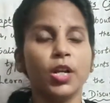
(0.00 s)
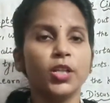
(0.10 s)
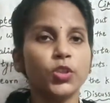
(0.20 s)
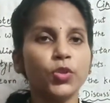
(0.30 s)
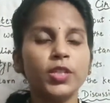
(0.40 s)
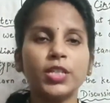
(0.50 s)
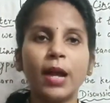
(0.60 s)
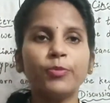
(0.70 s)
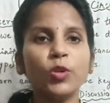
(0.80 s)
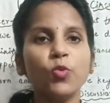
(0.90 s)
So the
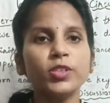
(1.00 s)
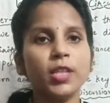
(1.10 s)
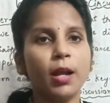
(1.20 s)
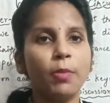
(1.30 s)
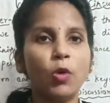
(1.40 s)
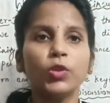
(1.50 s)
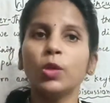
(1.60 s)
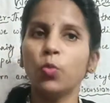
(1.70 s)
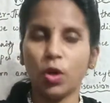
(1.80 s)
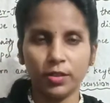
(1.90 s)
chapter was about the
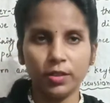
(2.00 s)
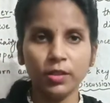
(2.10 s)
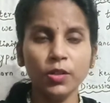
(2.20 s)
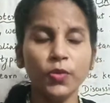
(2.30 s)
water.